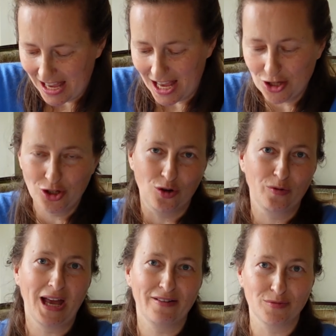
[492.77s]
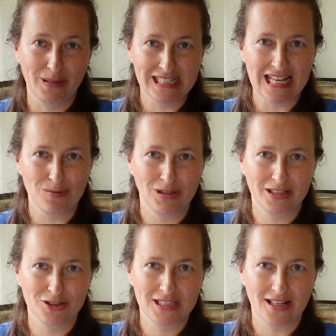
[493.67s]
And you know, we have a big table
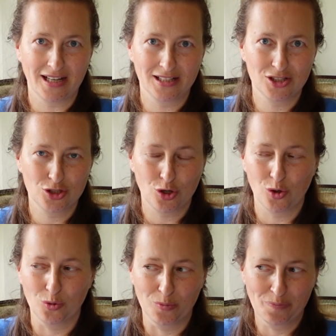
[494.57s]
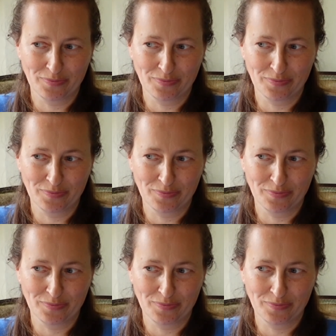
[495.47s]
outside, so